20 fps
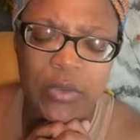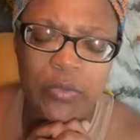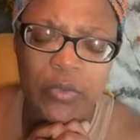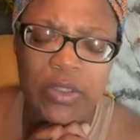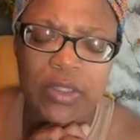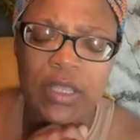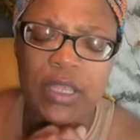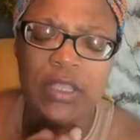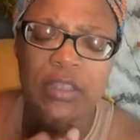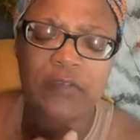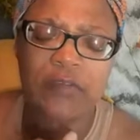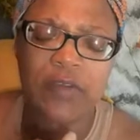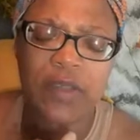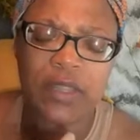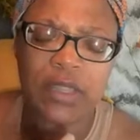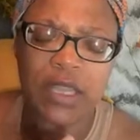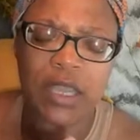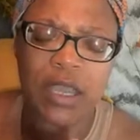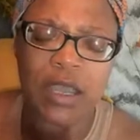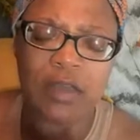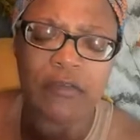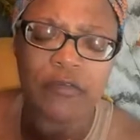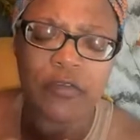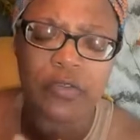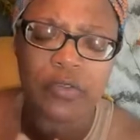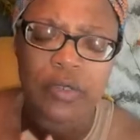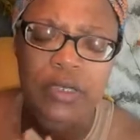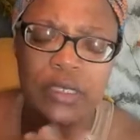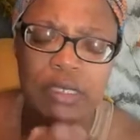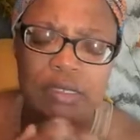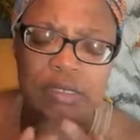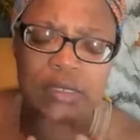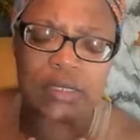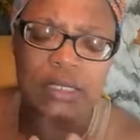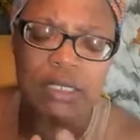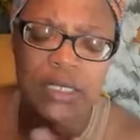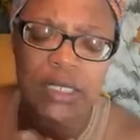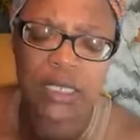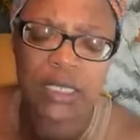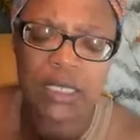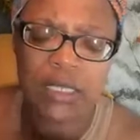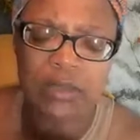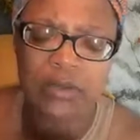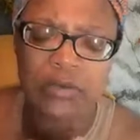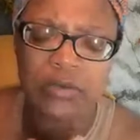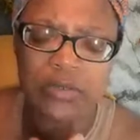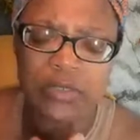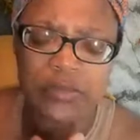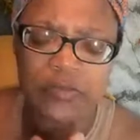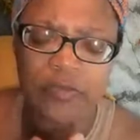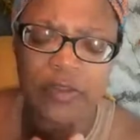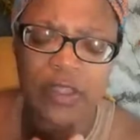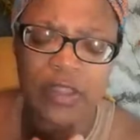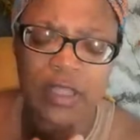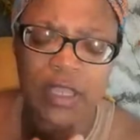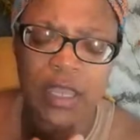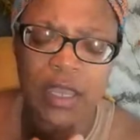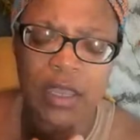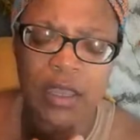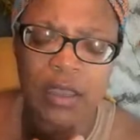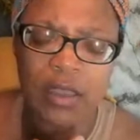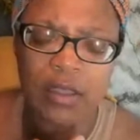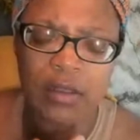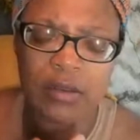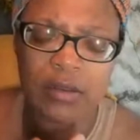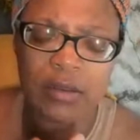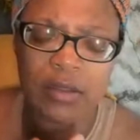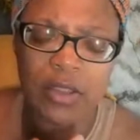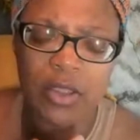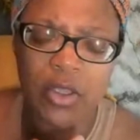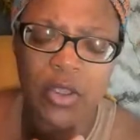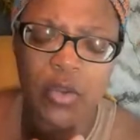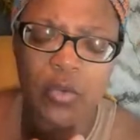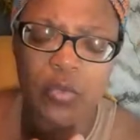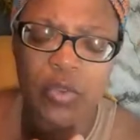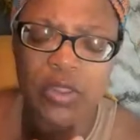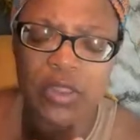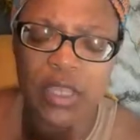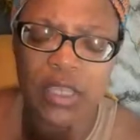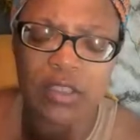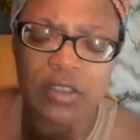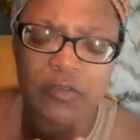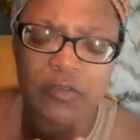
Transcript: We thank you, Father God, for the listening ears, Father God. We thank